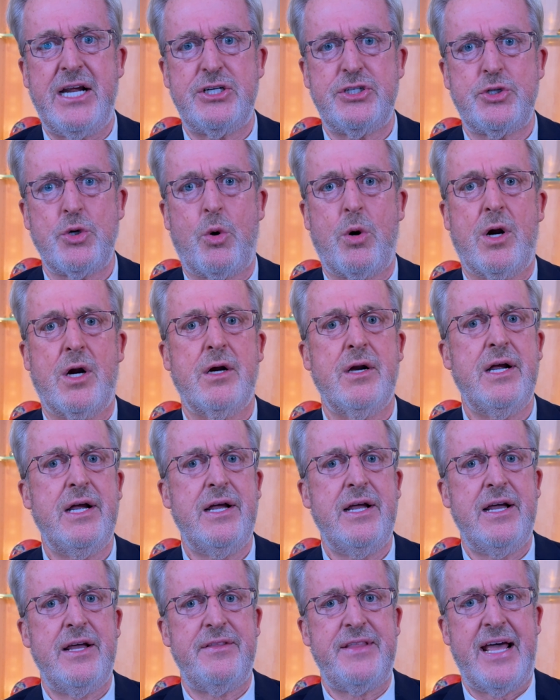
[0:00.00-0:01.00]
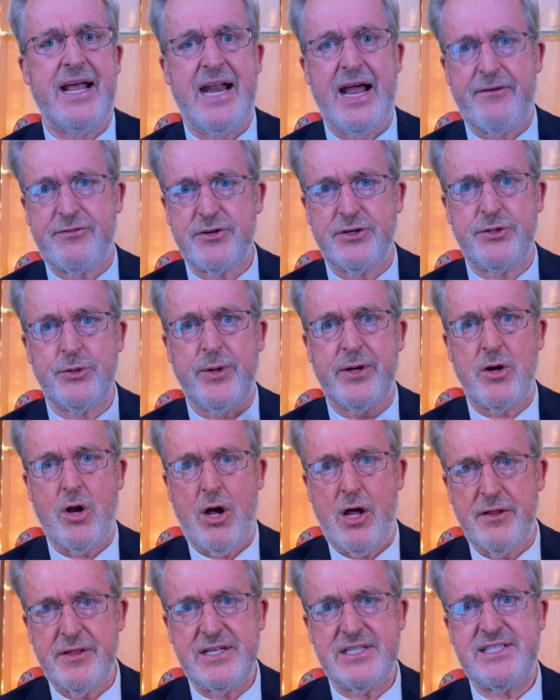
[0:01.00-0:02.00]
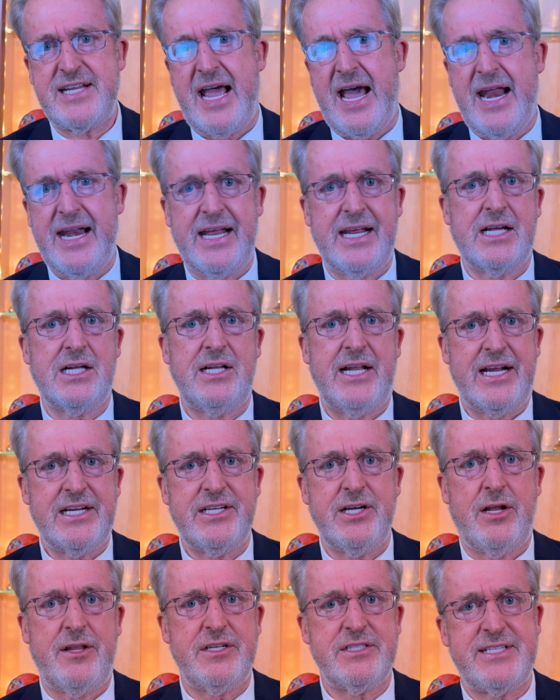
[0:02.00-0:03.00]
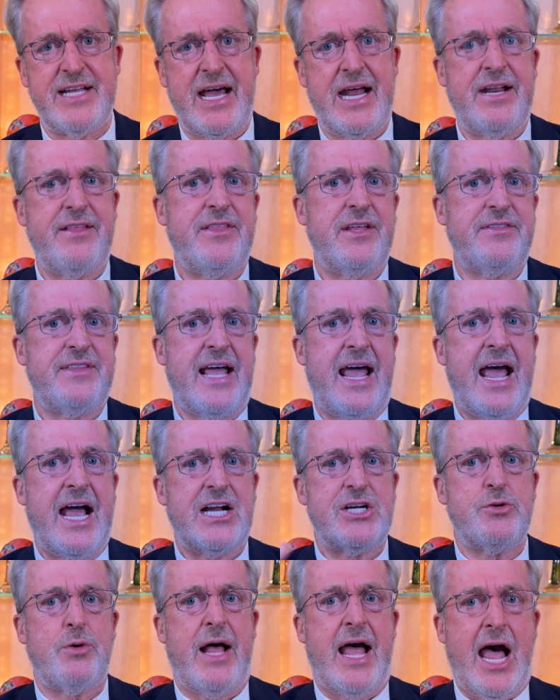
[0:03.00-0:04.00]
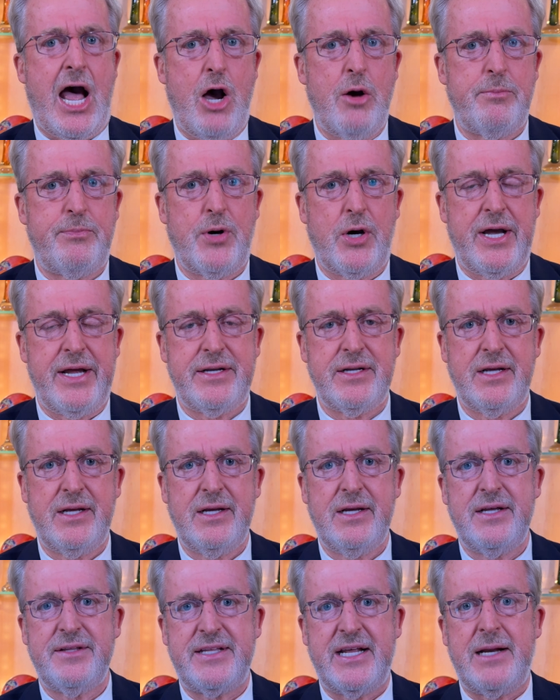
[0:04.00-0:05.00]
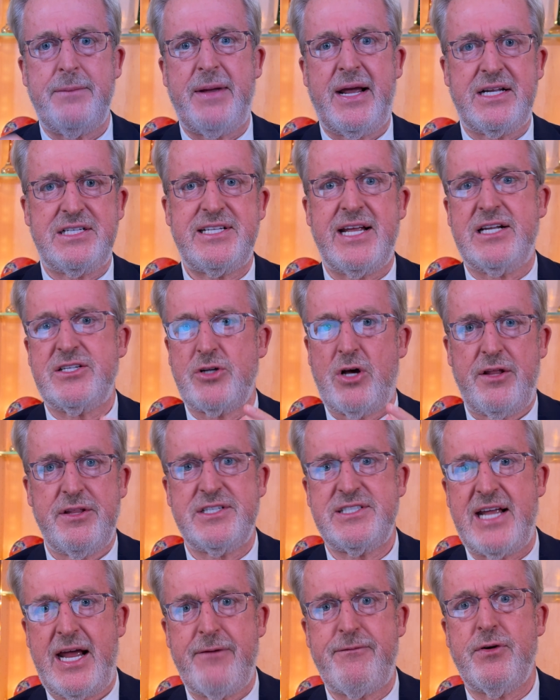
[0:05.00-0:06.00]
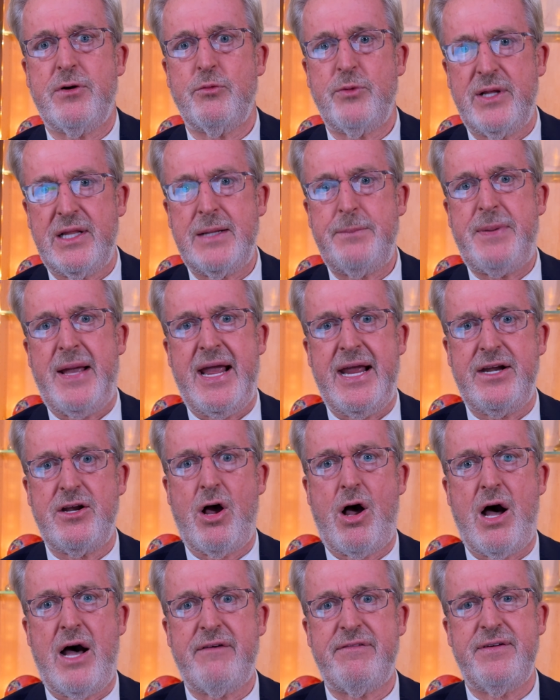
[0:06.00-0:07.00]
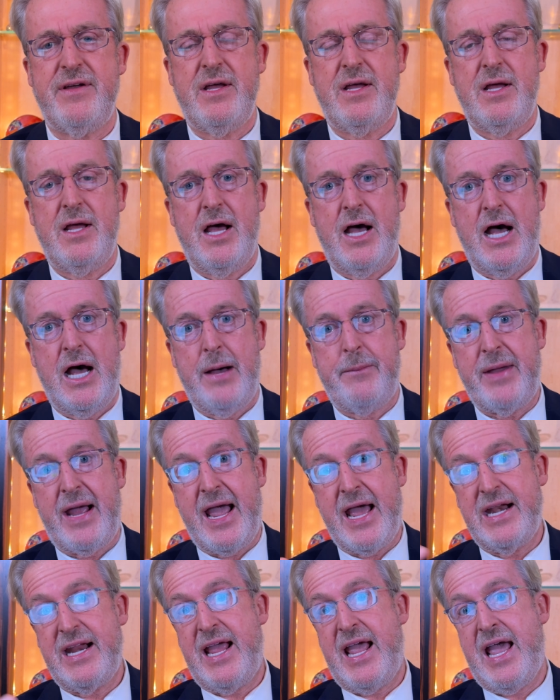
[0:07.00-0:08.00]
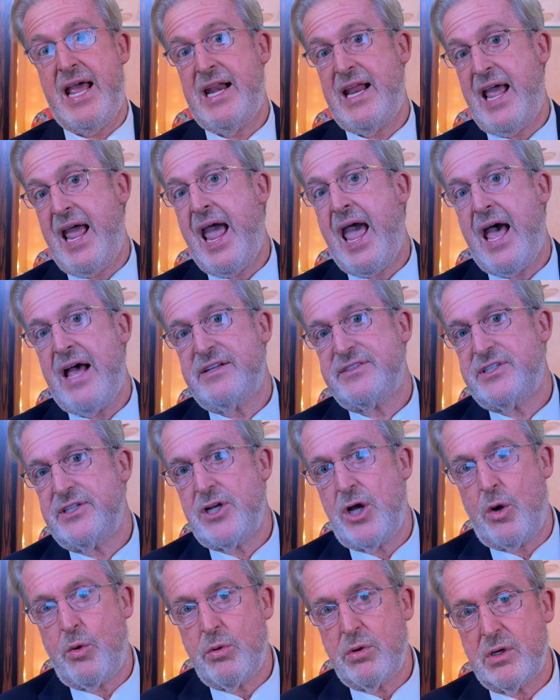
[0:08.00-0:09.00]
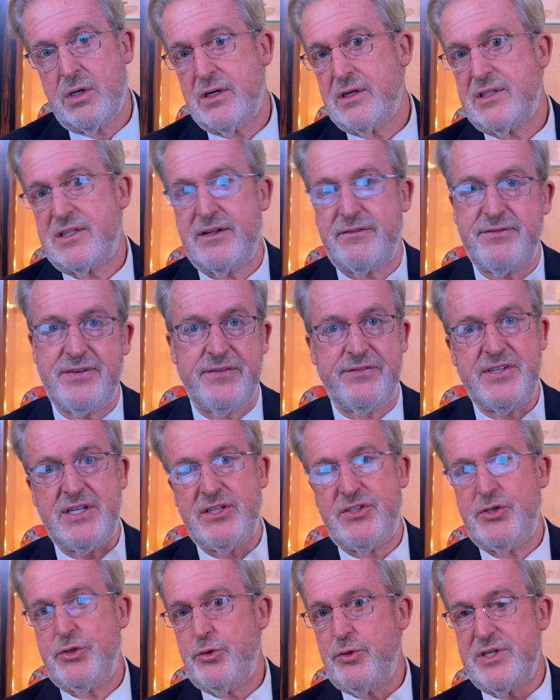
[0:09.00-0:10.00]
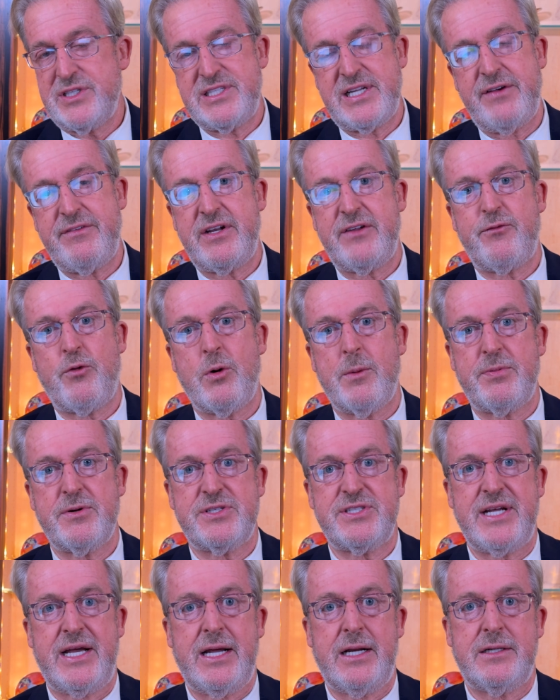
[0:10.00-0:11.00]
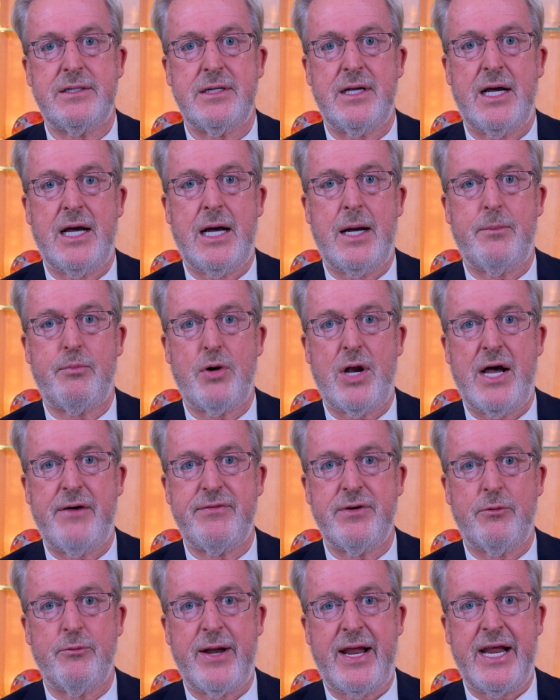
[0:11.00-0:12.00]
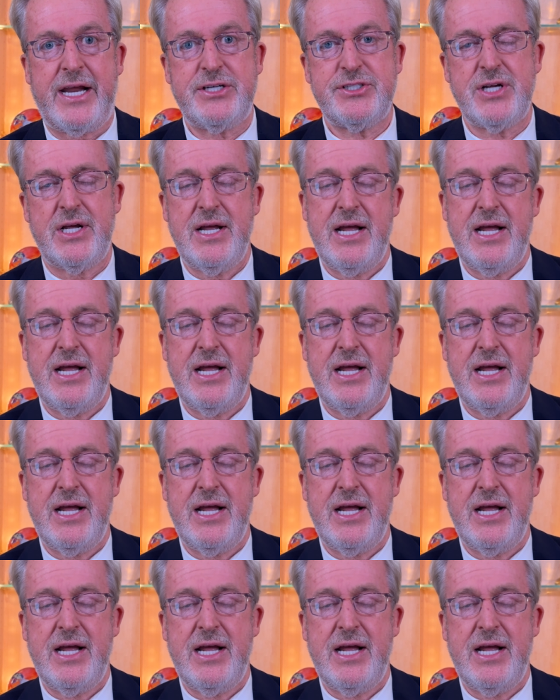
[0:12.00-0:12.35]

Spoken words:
sure that after doing all this data and collecting all this data, that the actual output, that it makes sense. All this effort really paid off. And it has. You know, we're at the 52 to 74% profit range,